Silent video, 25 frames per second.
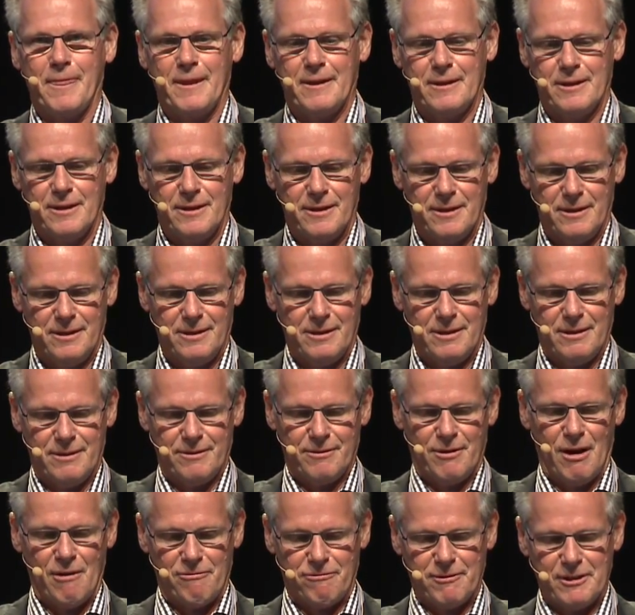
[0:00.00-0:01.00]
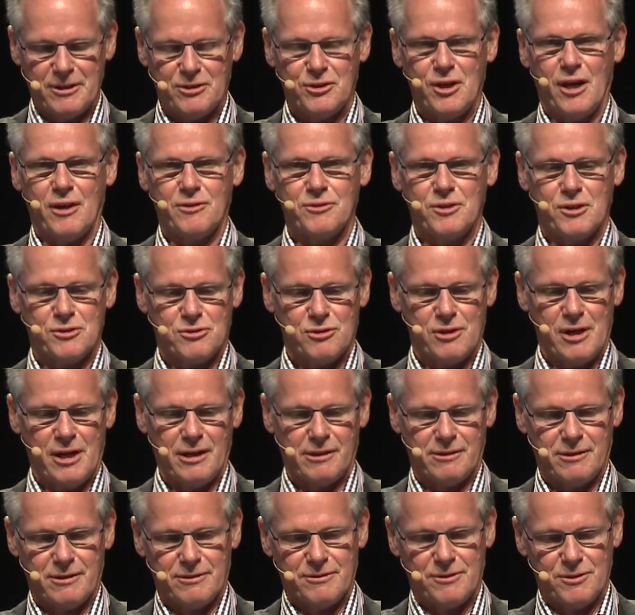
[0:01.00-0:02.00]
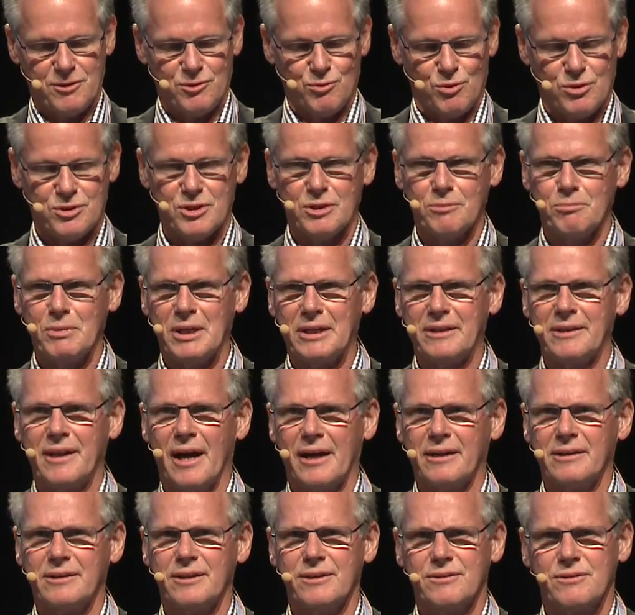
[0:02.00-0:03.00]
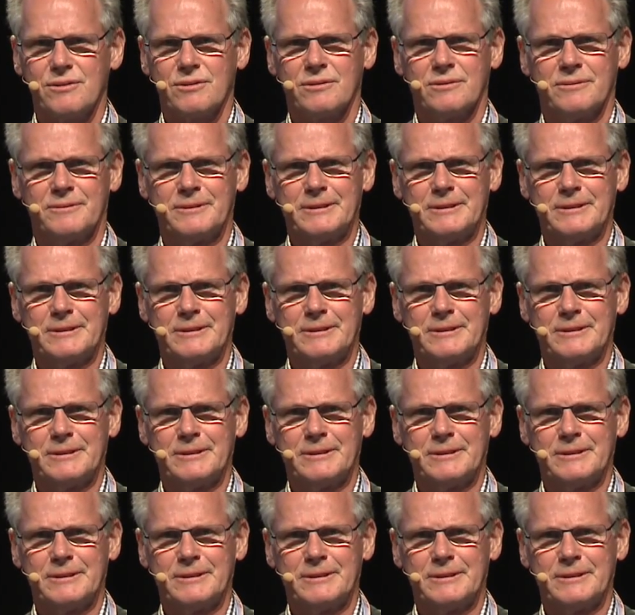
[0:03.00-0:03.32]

Eh, roughly 10 years later, this was in mid-90s,